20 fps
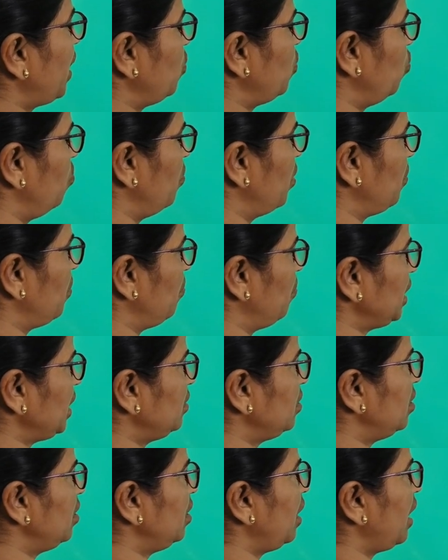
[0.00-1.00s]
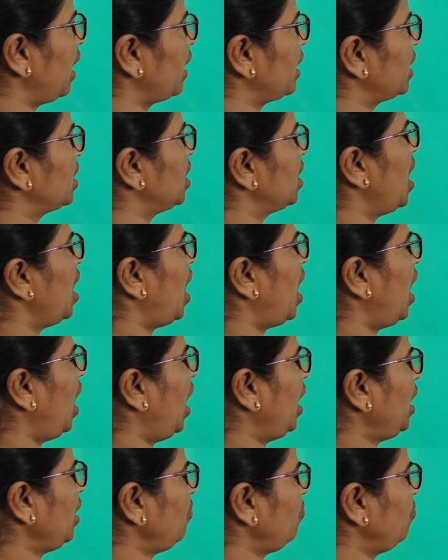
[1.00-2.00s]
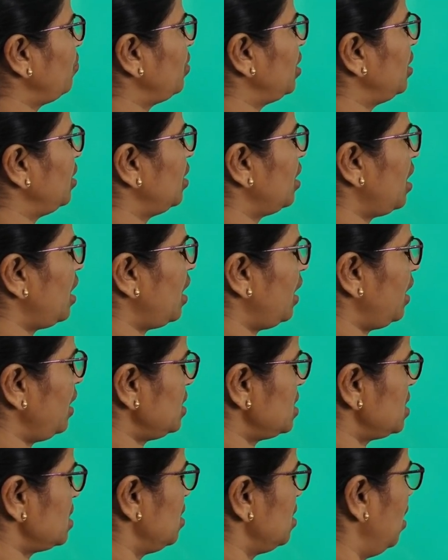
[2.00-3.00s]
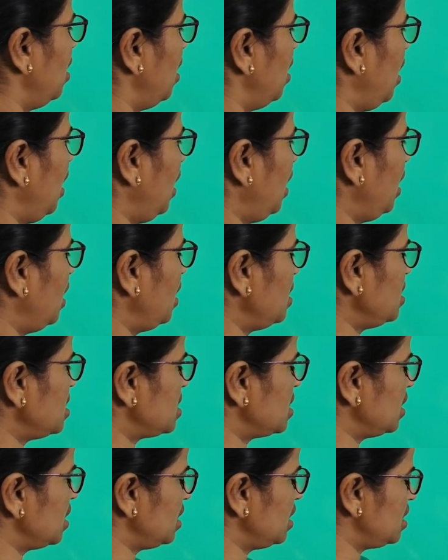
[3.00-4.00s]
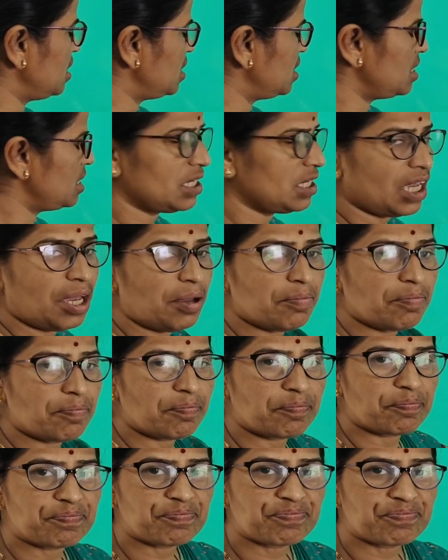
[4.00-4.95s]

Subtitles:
Roman method like I, V, X, L, C, D, M.